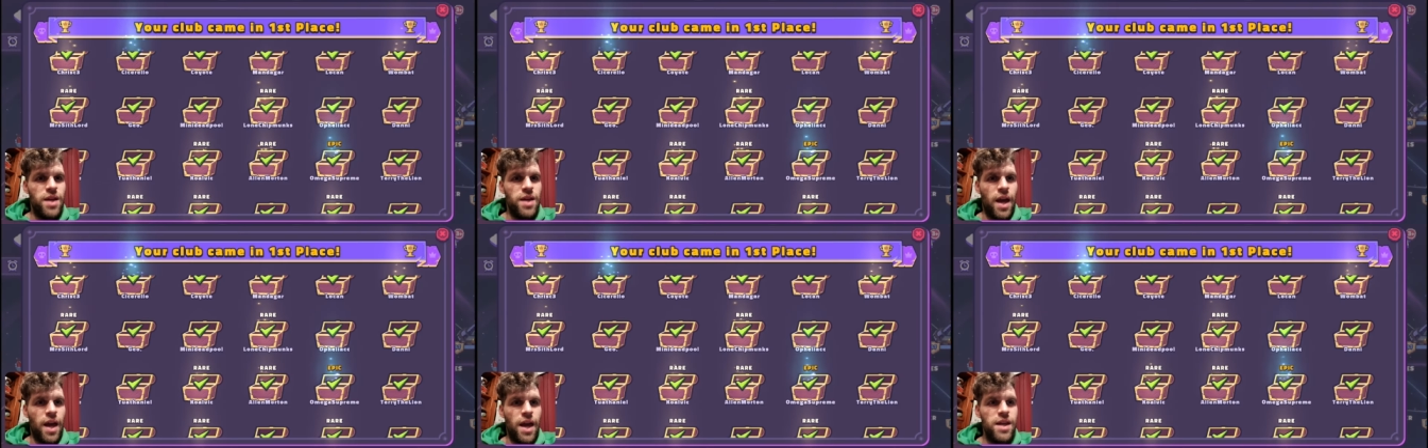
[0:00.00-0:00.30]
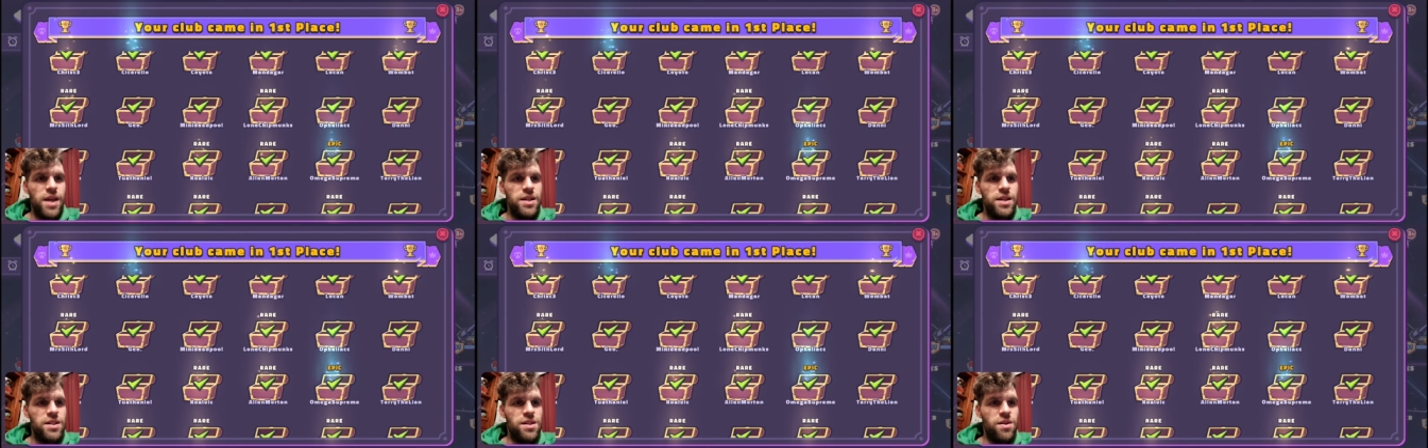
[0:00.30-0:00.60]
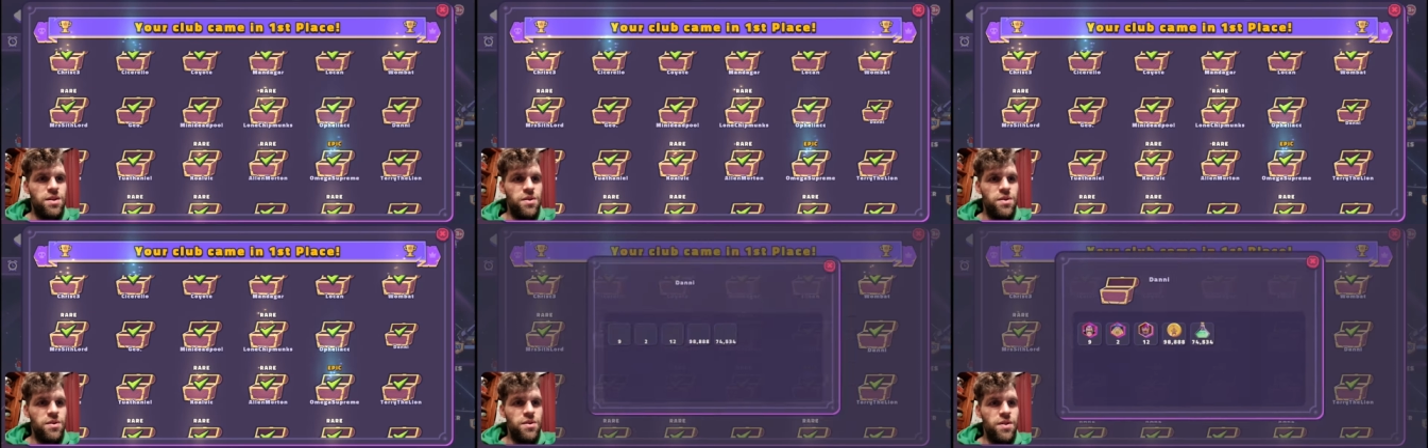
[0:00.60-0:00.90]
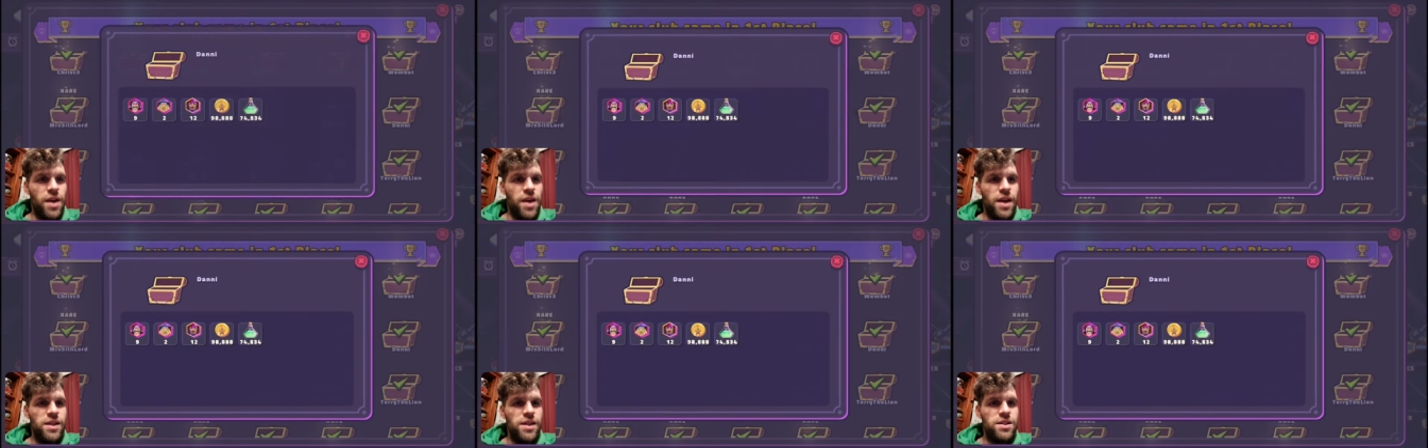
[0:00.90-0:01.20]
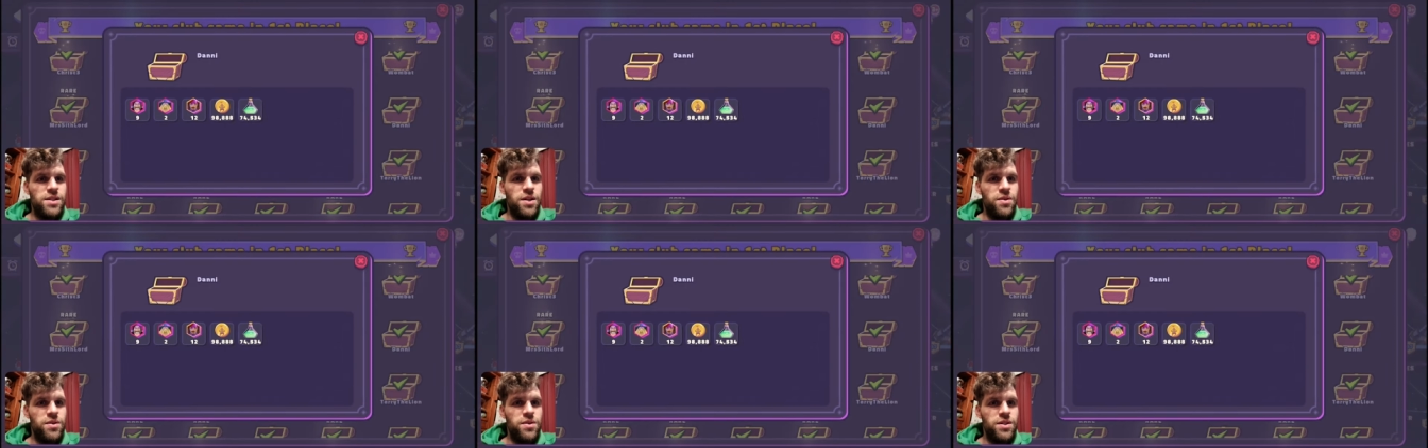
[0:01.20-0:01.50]
Eight though, eight
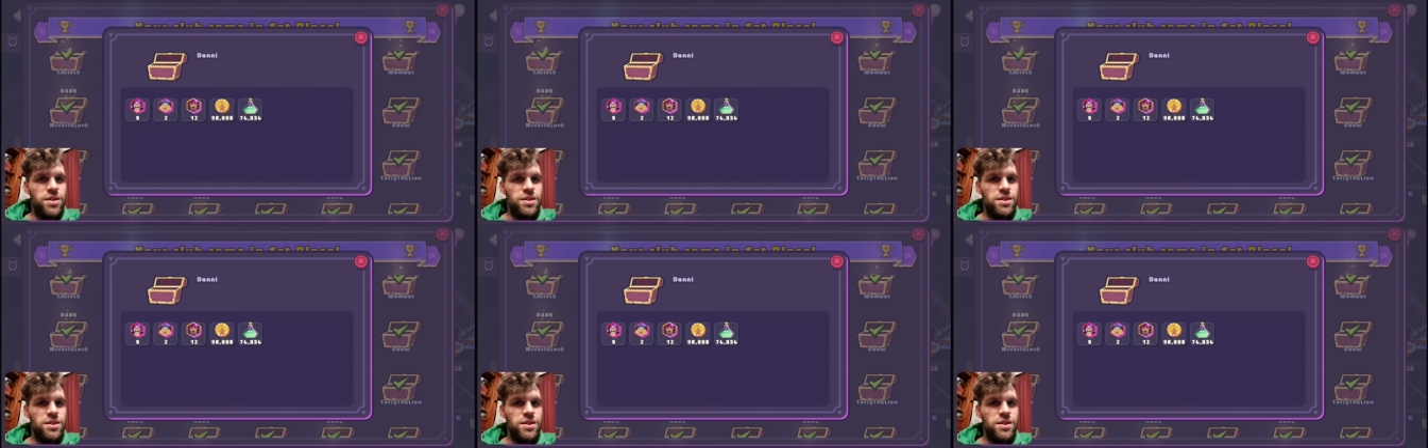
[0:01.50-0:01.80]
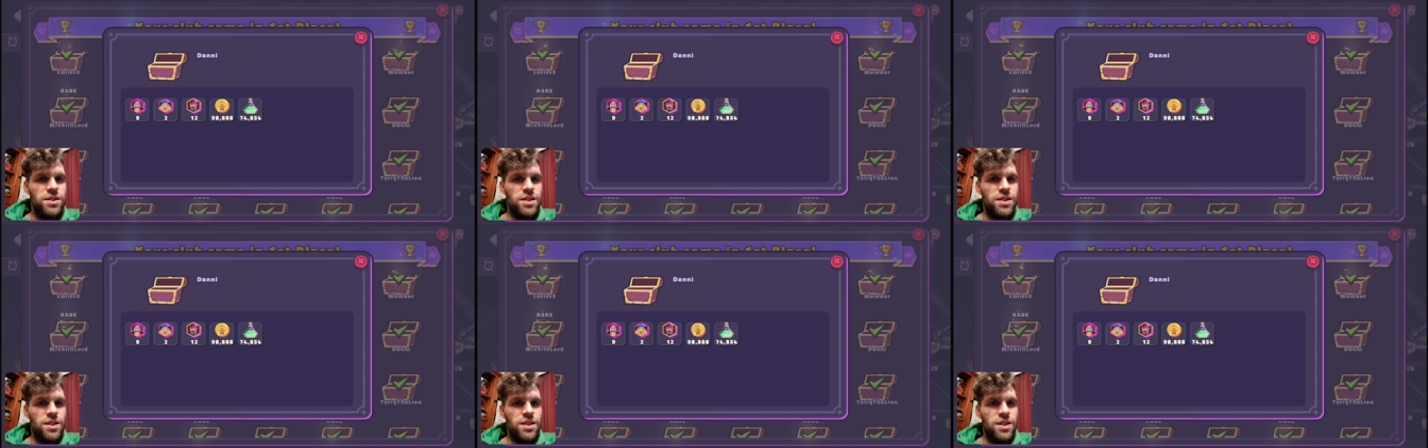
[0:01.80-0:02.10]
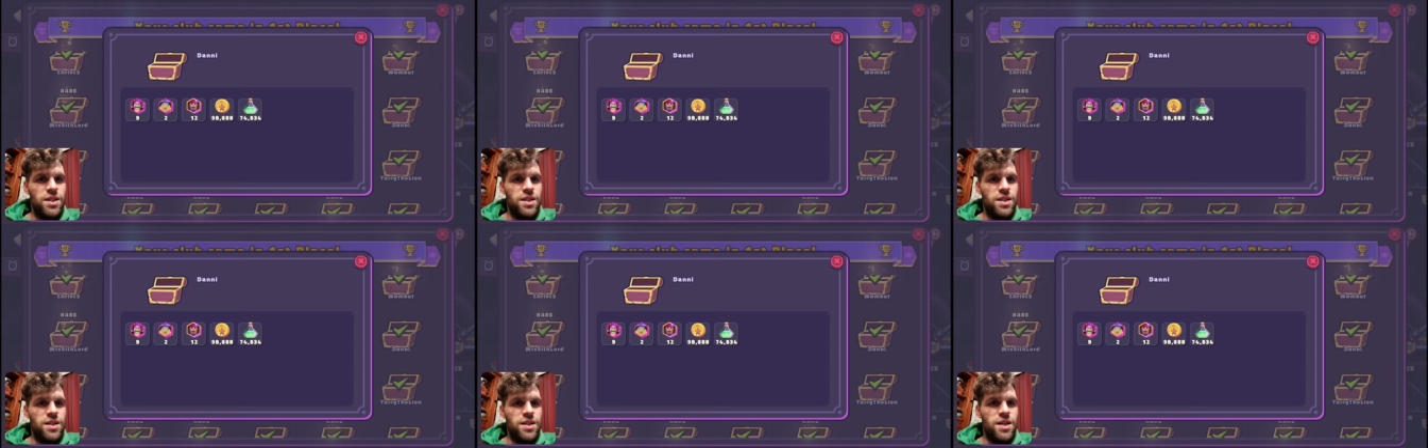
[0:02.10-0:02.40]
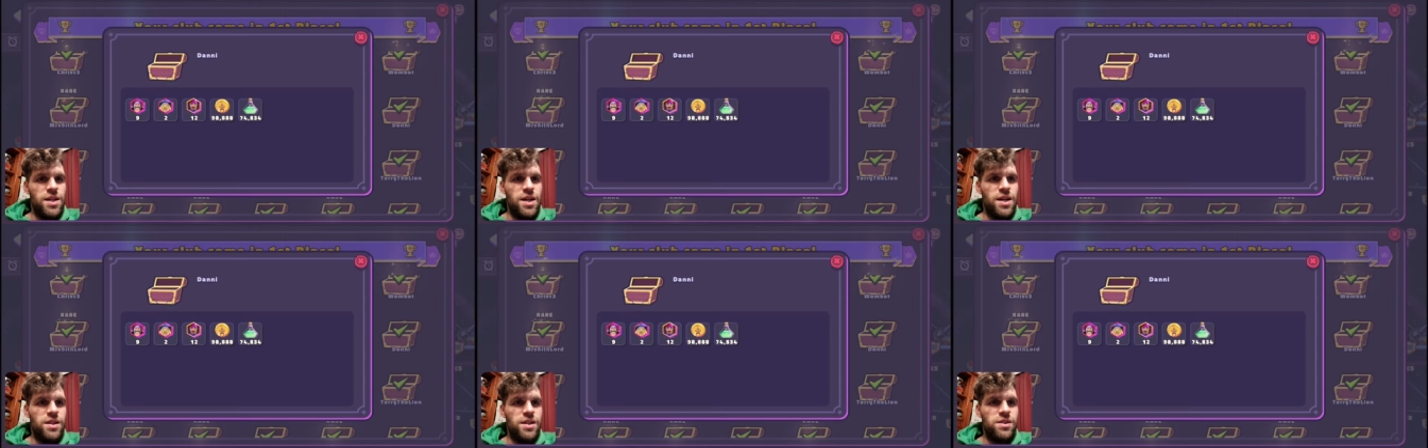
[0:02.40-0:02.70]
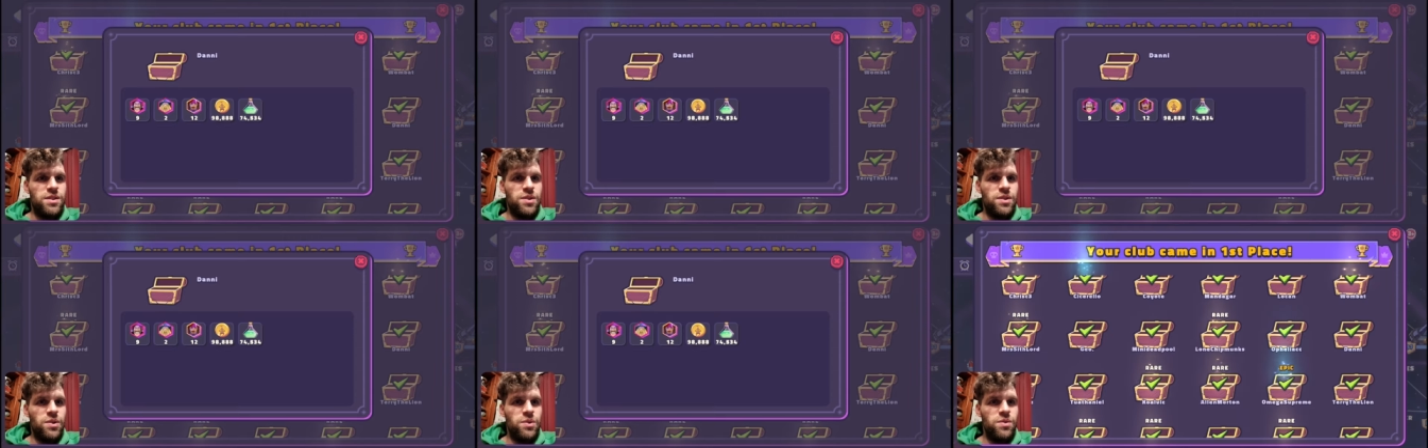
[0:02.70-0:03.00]
tokens. Uh,
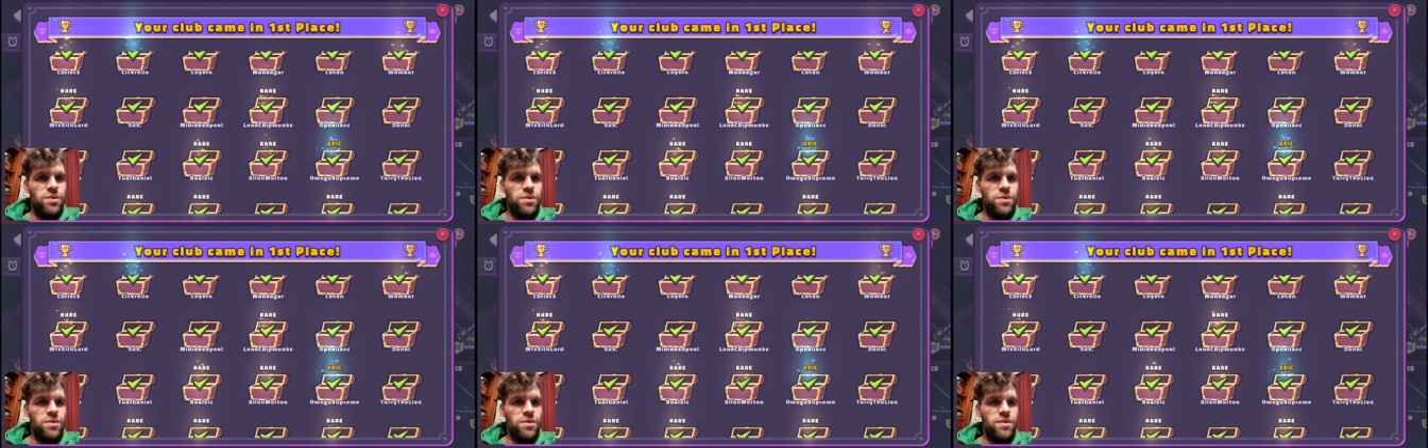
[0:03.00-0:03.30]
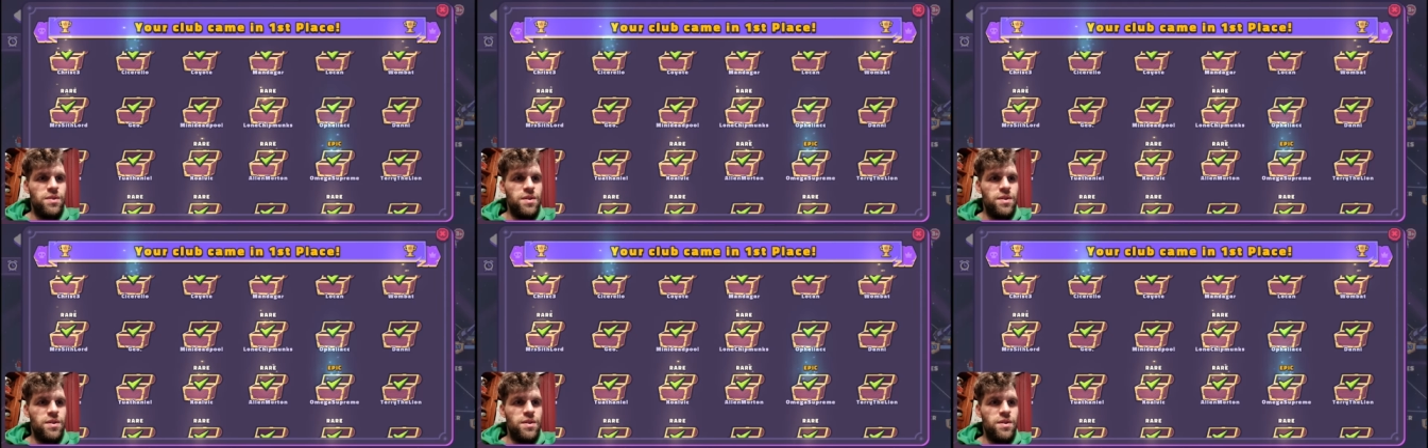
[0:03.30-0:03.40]
two,